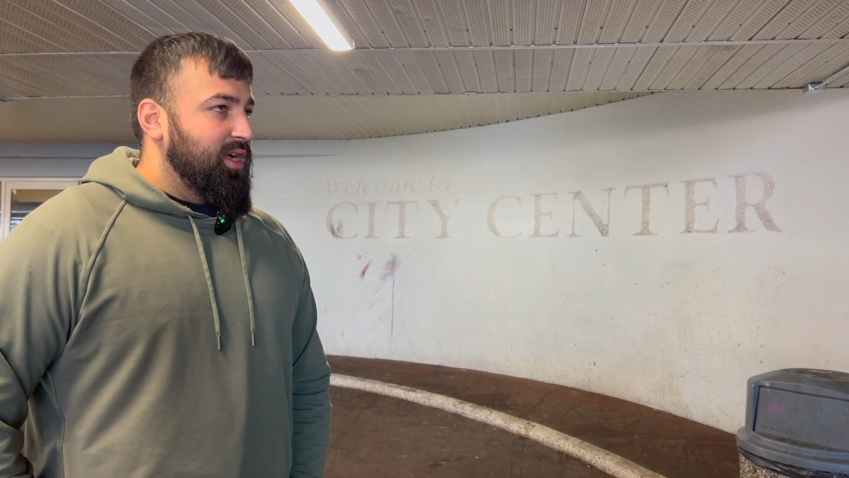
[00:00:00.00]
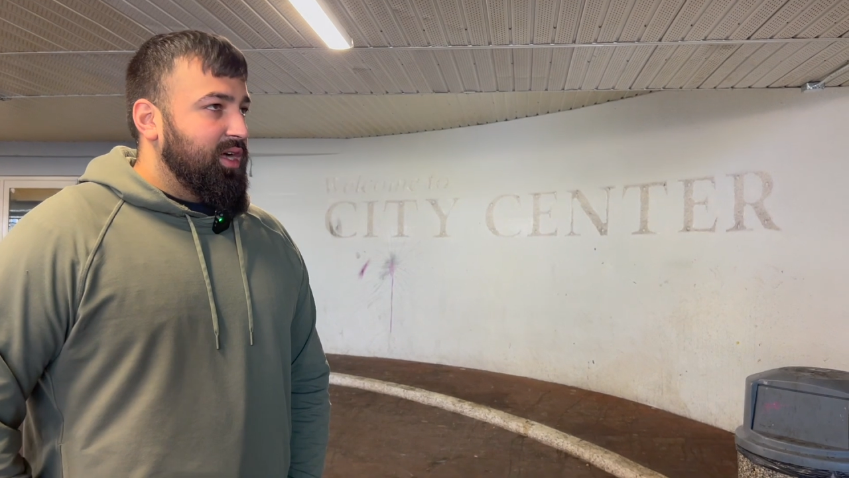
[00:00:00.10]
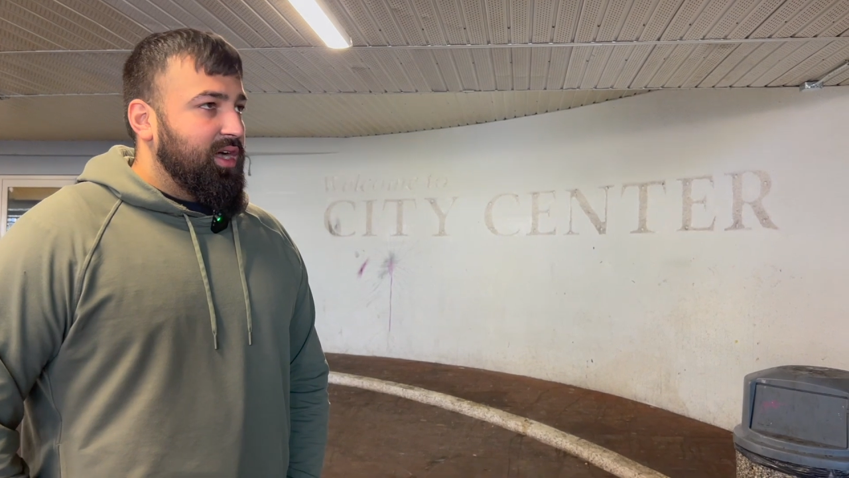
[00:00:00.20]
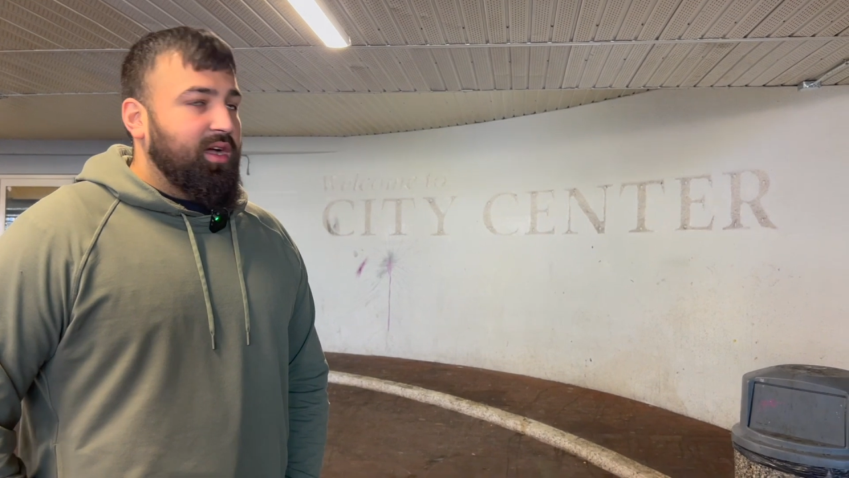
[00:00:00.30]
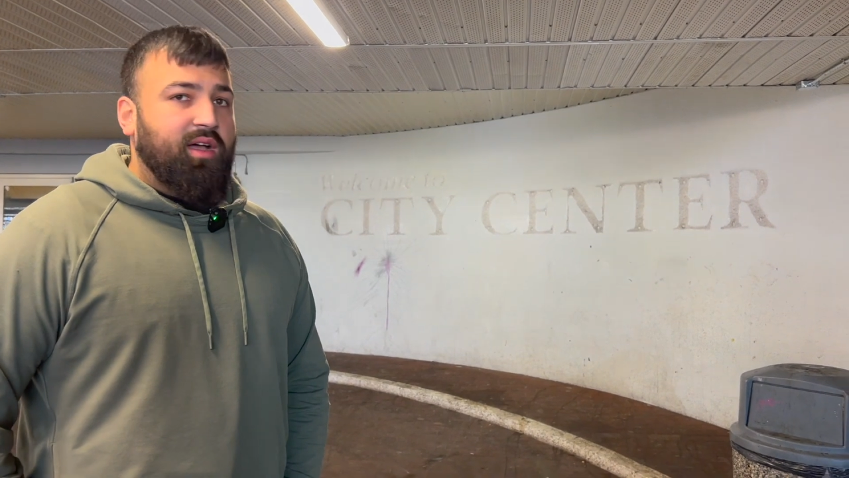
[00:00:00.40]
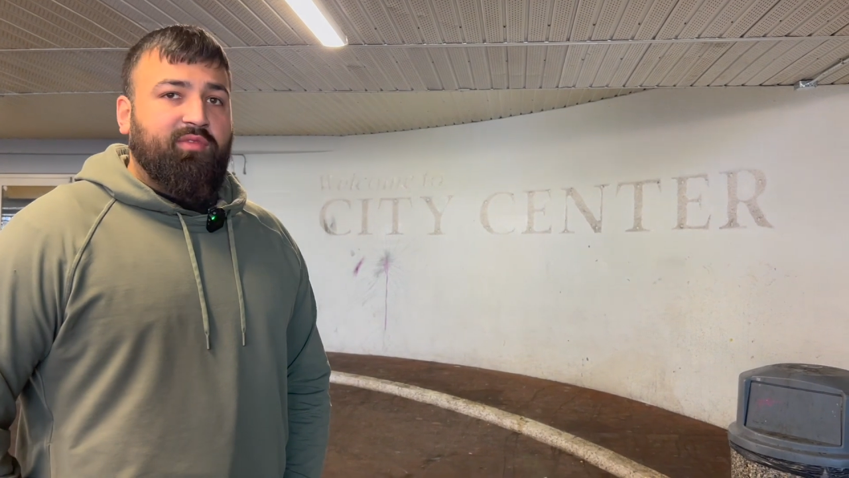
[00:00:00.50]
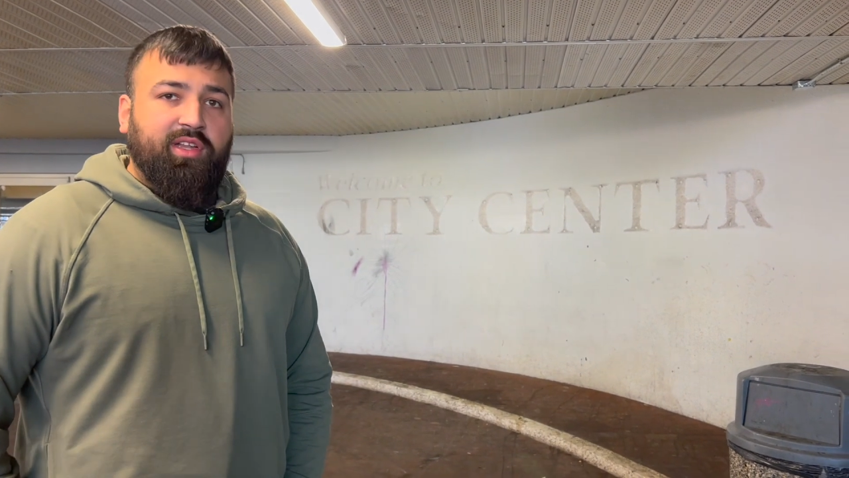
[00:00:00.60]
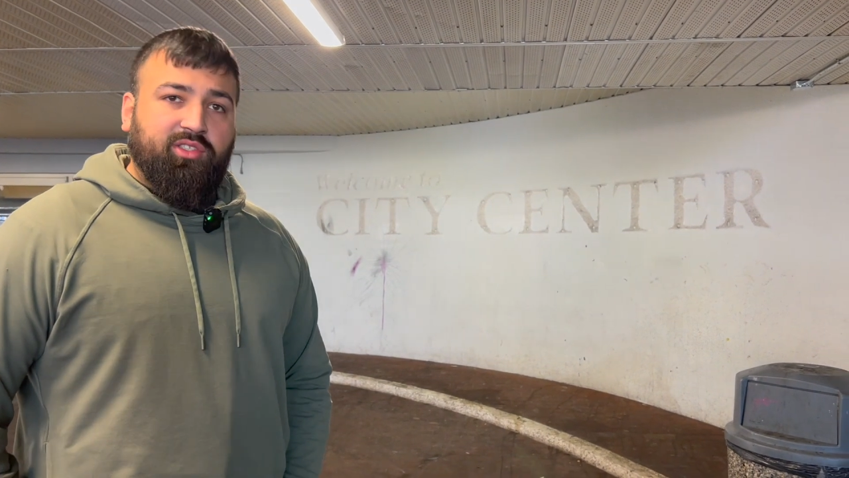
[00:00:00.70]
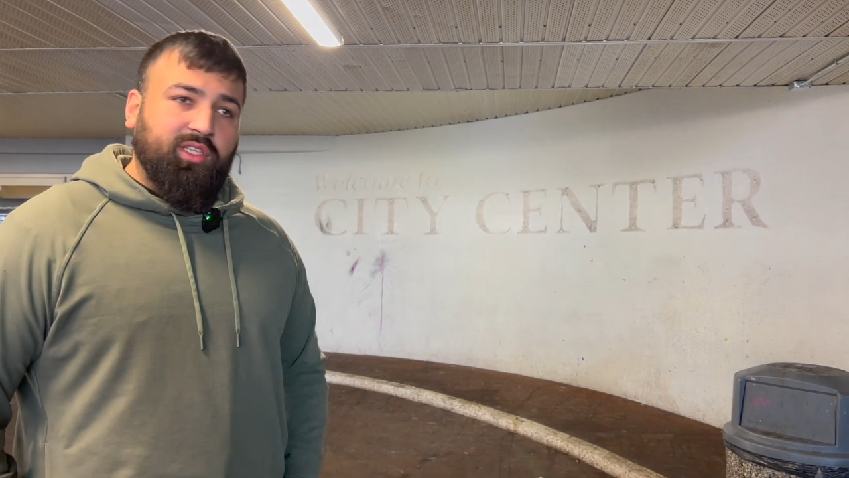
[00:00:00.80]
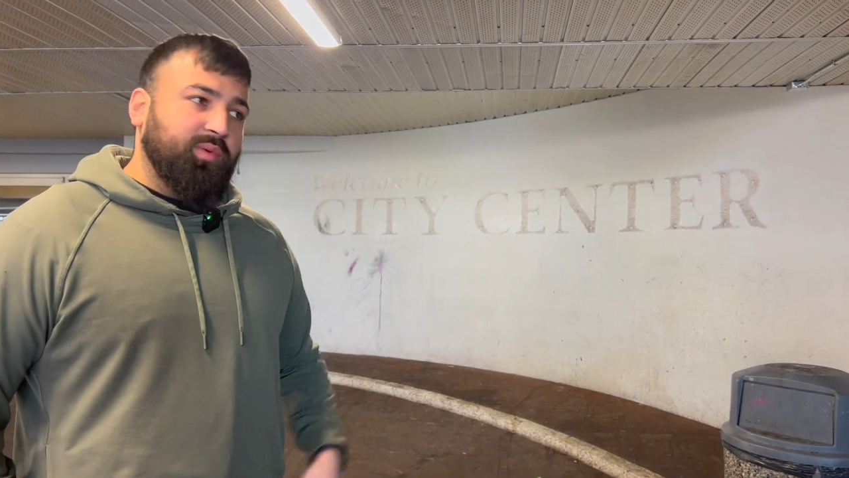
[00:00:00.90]

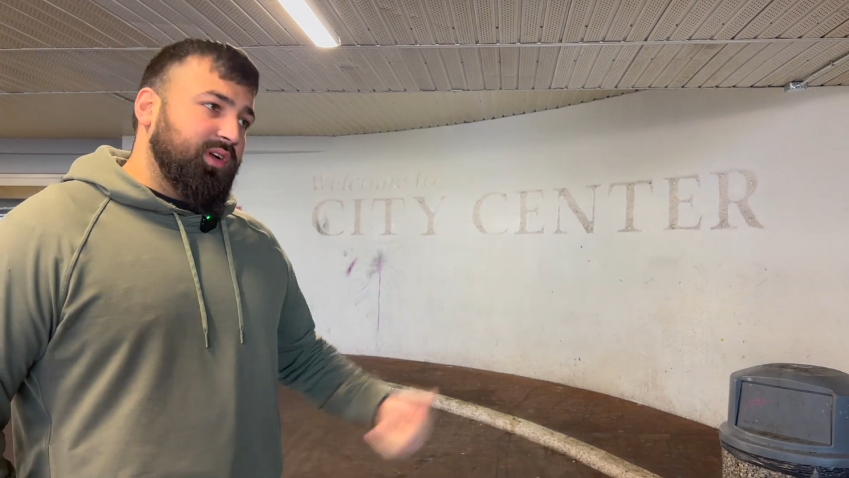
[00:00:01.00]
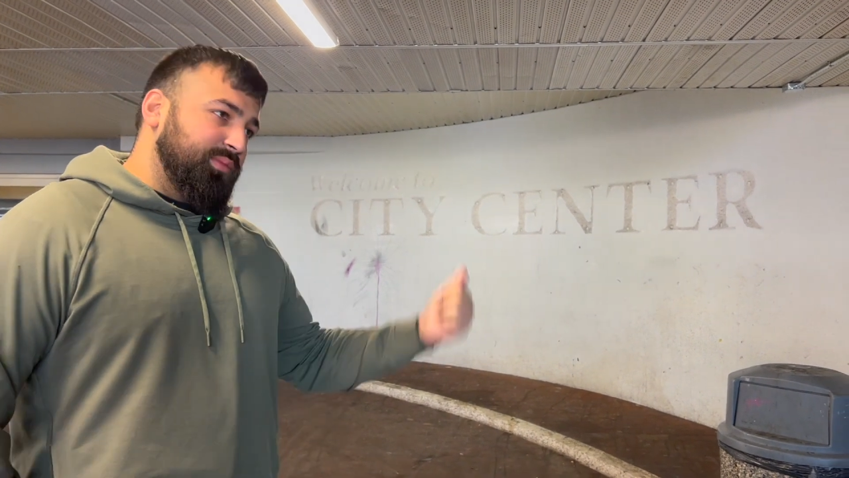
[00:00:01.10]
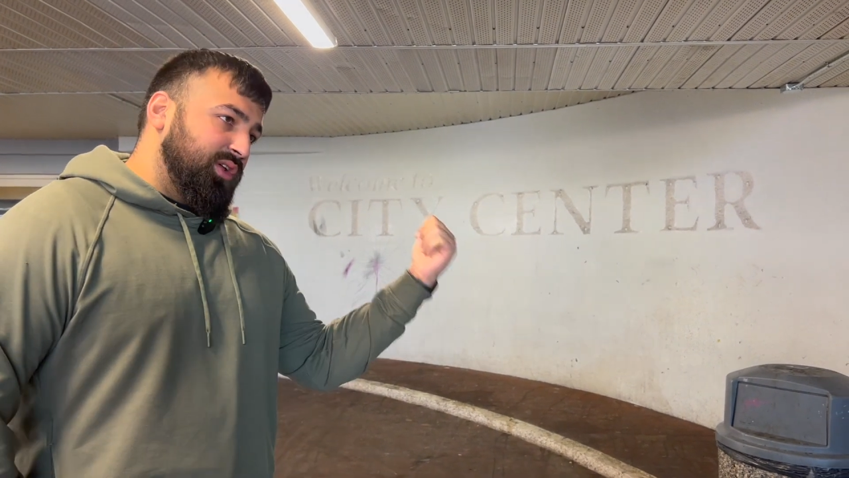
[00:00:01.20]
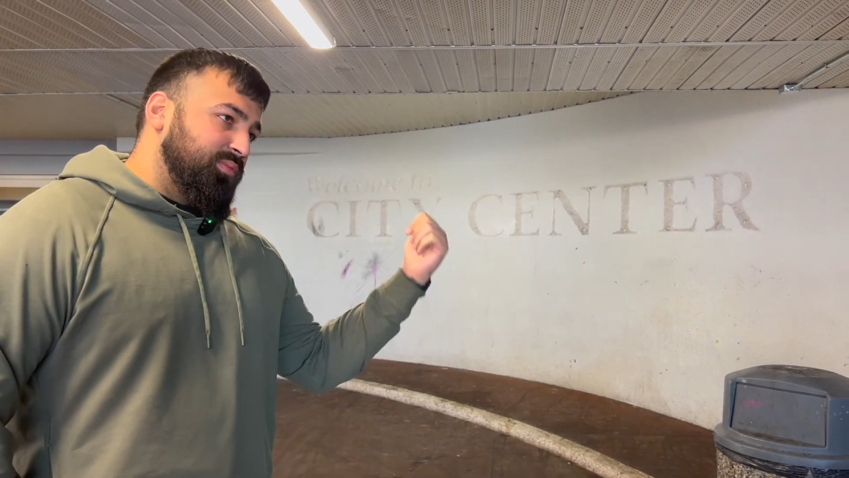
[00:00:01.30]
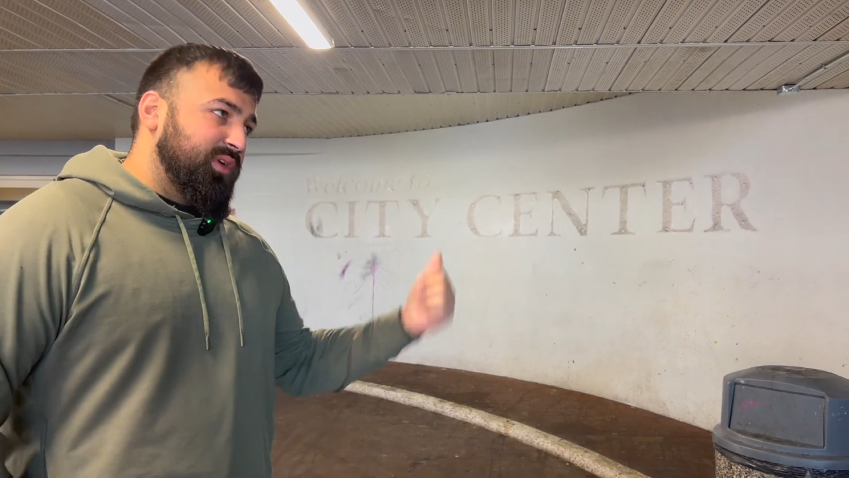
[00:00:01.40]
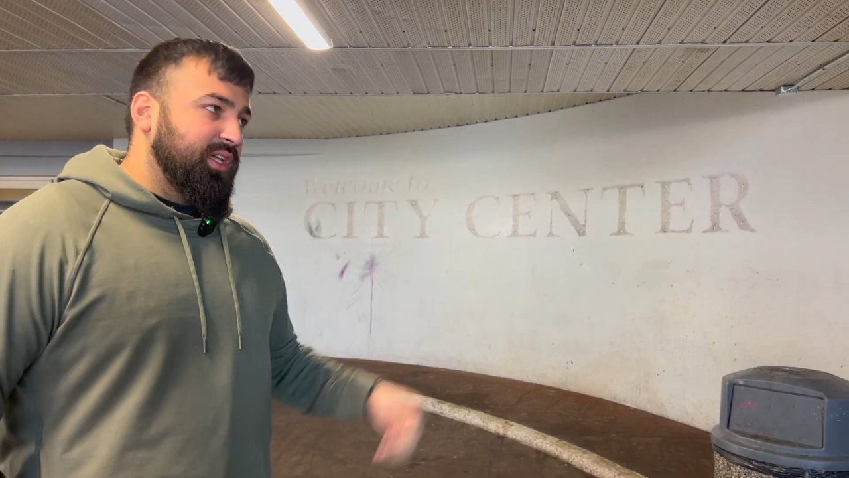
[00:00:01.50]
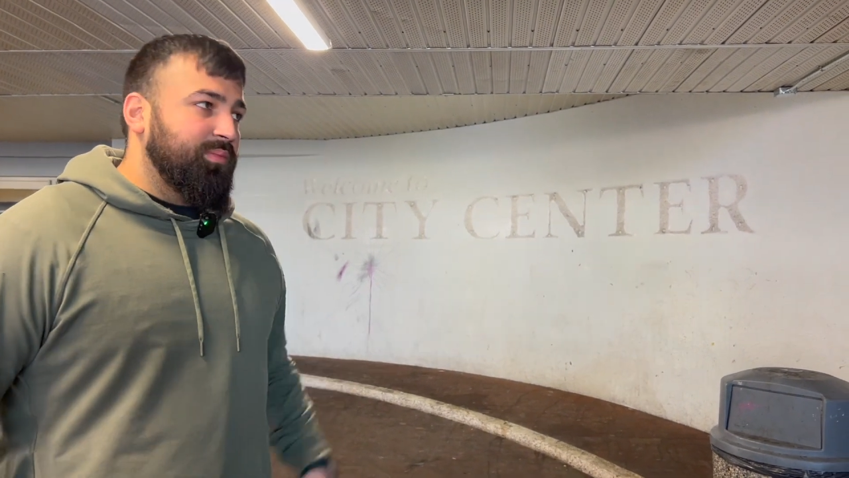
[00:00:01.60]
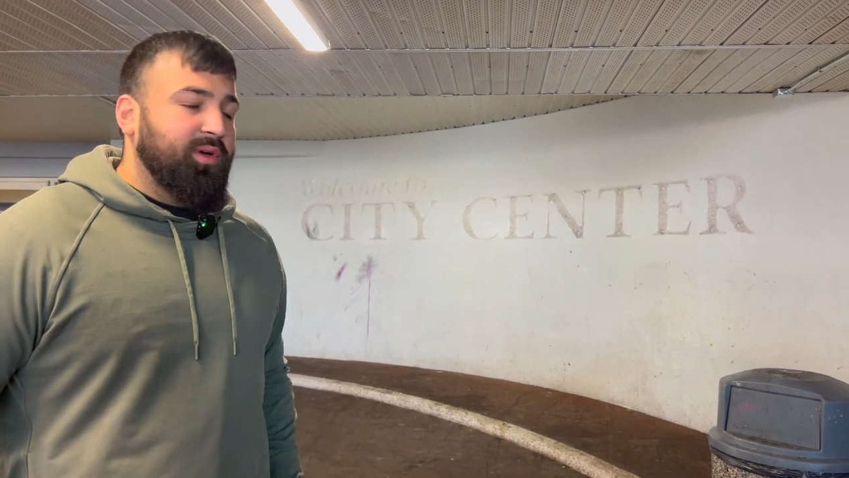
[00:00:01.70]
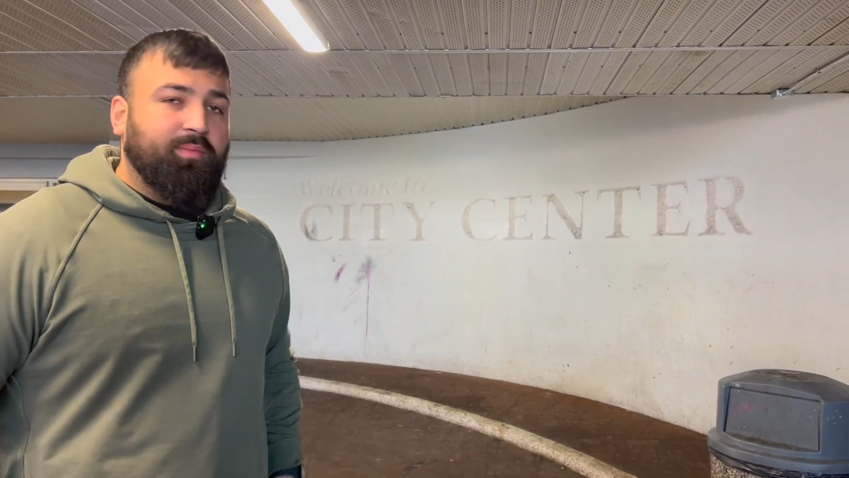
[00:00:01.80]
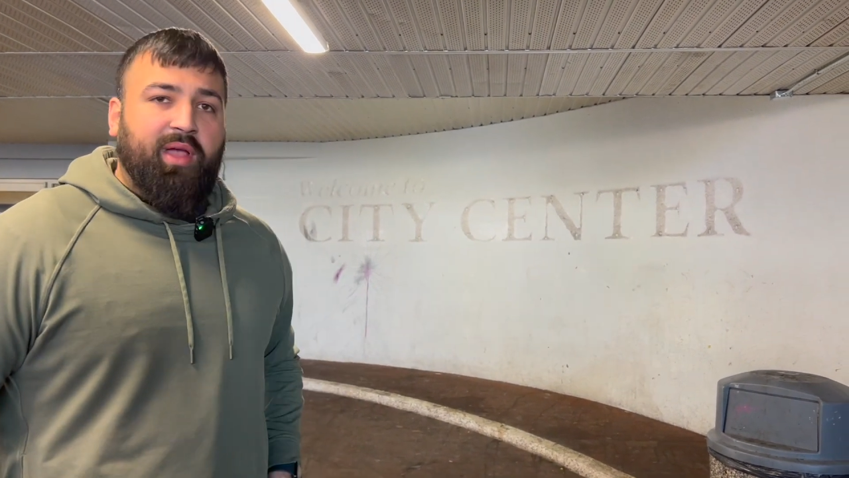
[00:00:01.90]
Eventually, we're going to be opening
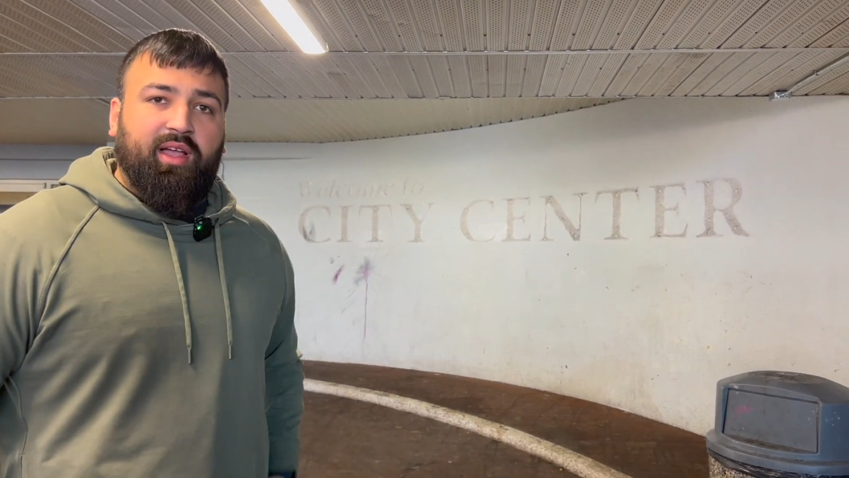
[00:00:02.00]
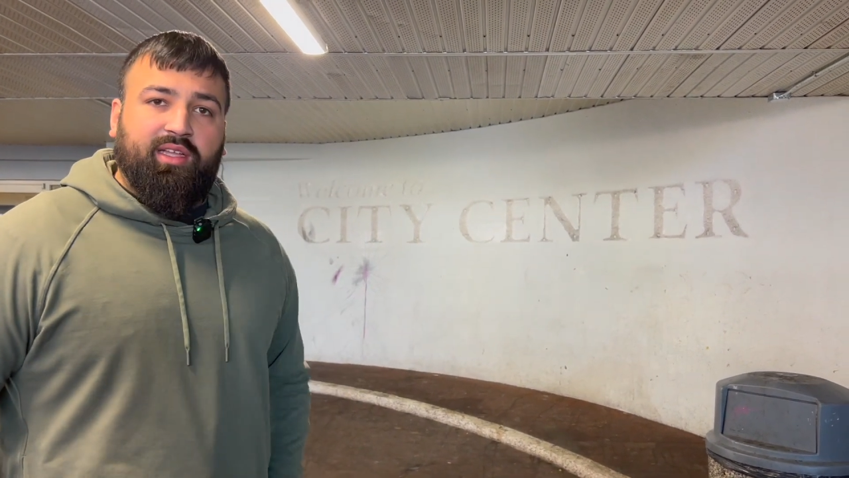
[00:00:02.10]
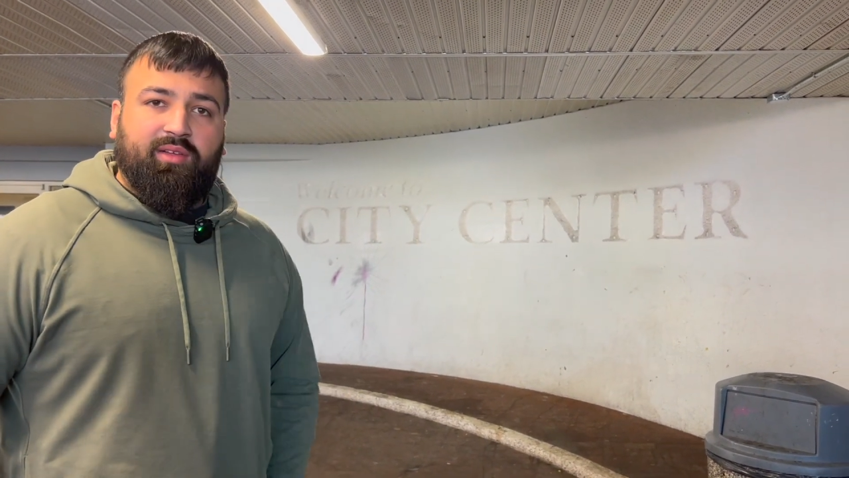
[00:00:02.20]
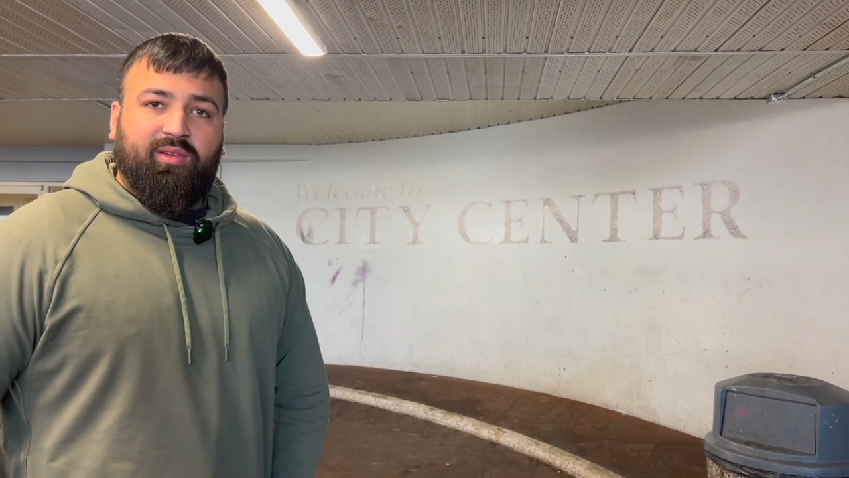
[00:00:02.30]
up our back